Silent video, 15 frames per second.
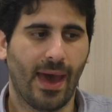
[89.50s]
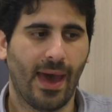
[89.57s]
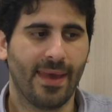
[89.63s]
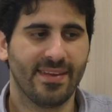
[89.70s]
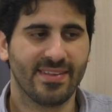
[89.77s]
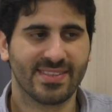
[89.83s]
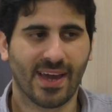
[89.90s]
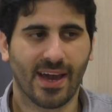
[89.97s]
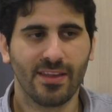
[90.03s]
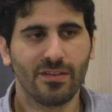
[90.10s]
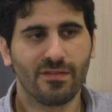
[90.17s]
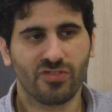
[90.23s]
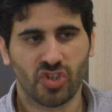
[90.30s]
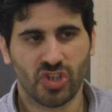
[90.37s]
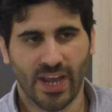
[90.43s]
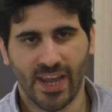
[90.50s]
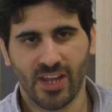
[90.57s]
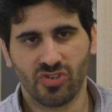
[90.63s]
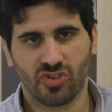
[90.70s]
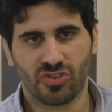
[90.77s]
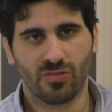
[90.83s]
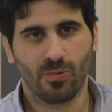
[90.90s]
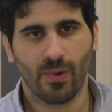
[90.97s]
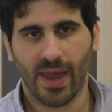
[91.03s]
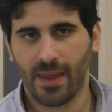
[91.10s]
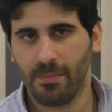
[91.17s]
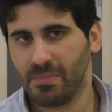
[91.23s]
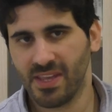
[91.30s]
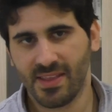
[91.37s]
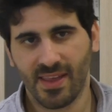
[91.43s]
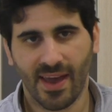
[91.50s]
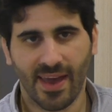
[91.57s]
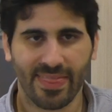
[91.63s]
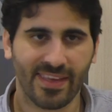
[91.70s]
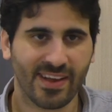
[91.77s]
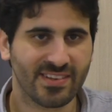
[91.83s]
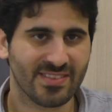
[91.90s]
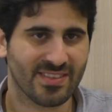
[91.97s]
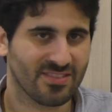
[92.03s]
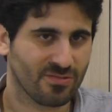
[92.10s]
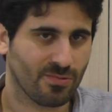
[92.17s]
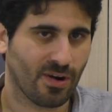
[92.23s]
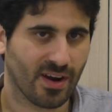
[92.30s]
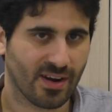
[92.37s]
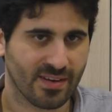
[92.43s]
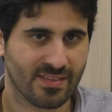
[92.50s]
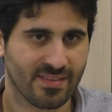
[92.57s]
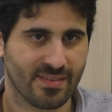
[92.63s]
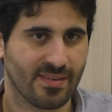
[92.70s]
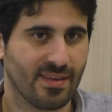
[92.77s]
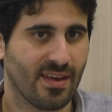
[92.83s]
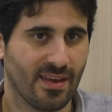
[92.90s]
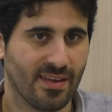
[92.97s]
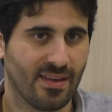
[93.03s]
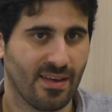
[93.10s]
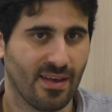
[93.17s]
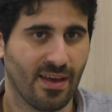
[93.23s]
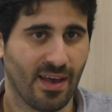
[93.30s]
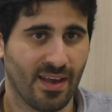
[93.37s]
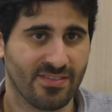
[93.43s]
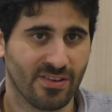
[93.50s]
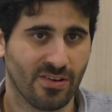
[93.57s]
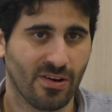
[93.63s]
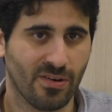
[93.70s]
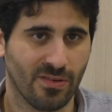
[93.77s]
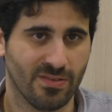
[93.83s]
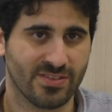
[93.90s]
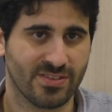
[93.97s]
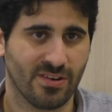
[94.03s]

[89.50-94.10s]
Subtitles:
And it's kind of changed the way media ethics has worked as a whole.